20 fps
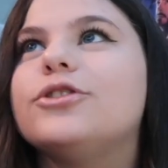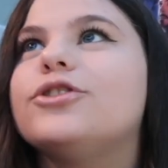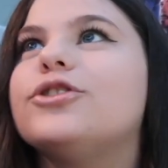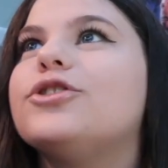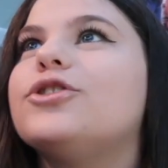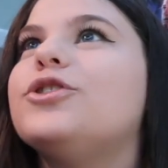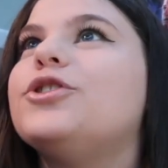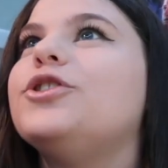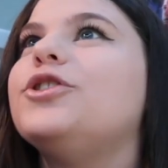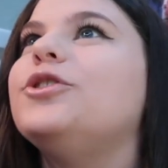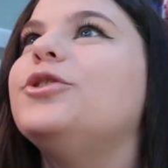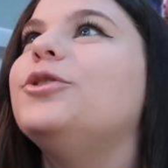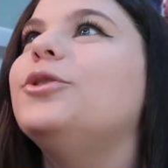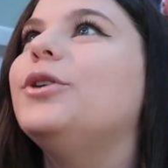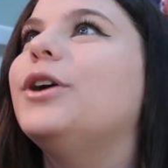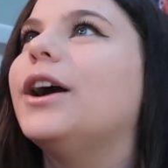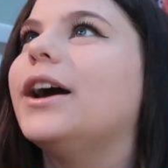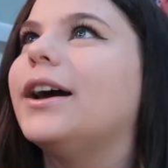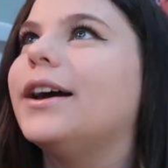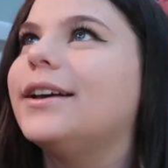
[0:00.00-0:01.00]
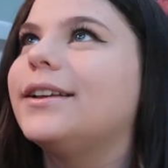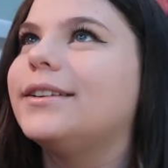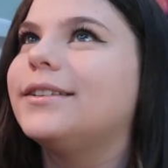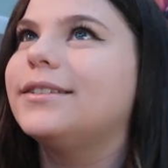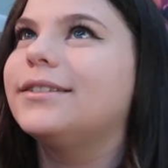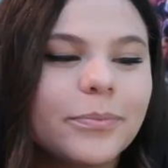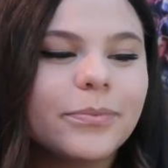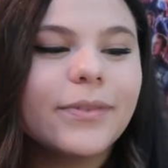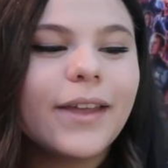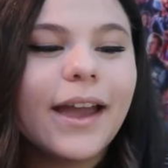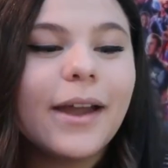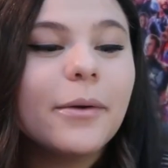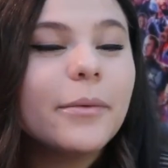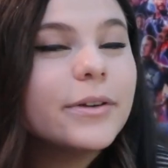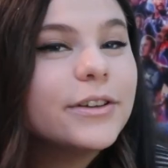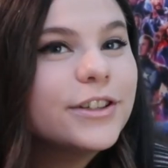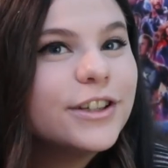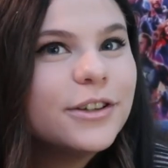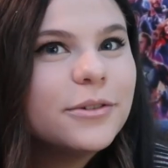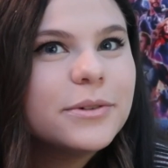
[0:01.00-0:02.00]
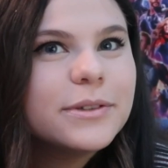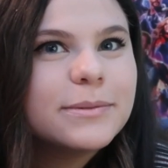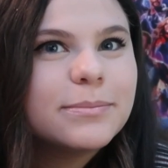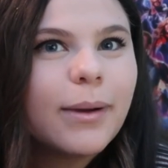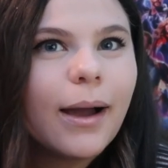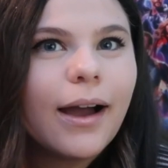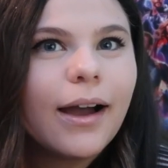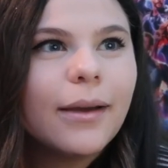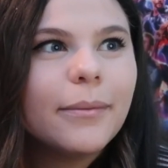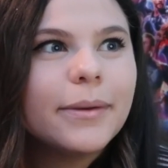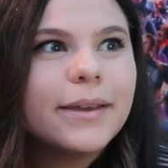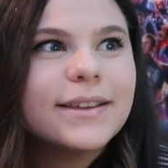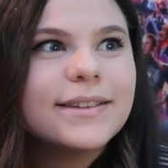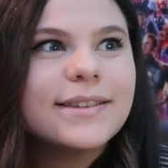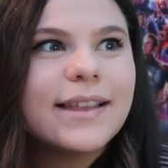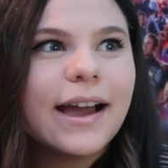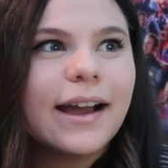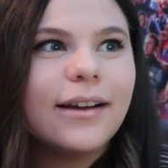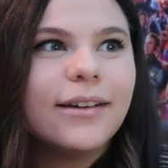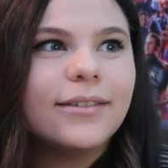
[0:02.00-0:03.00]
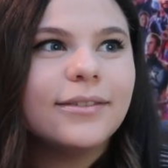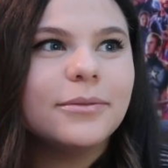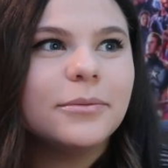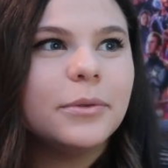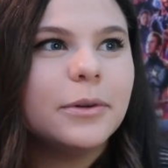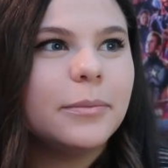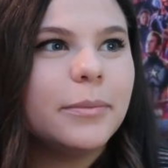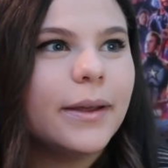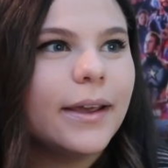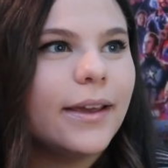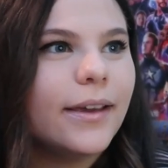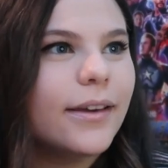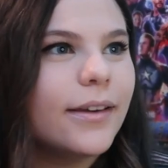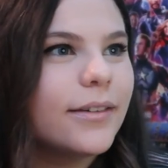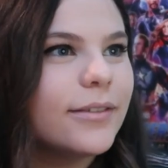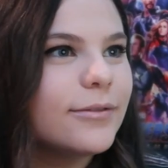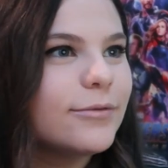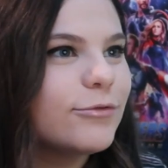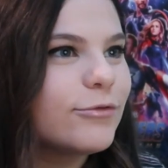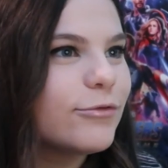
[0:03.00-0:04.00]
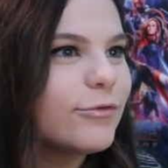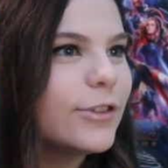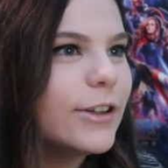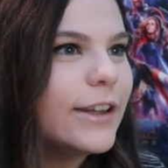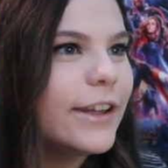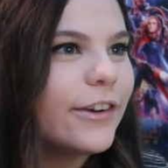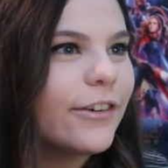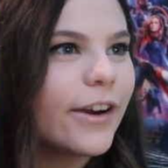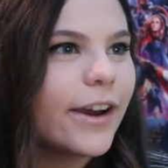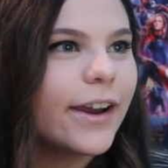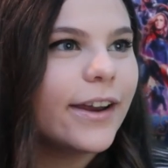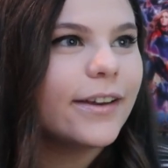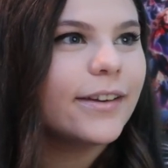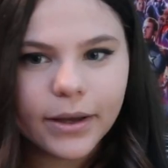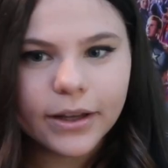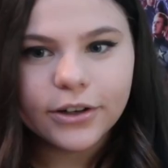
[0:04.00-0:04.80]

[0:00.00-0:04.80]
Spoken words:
too good. I wish he was bi because that would be really great.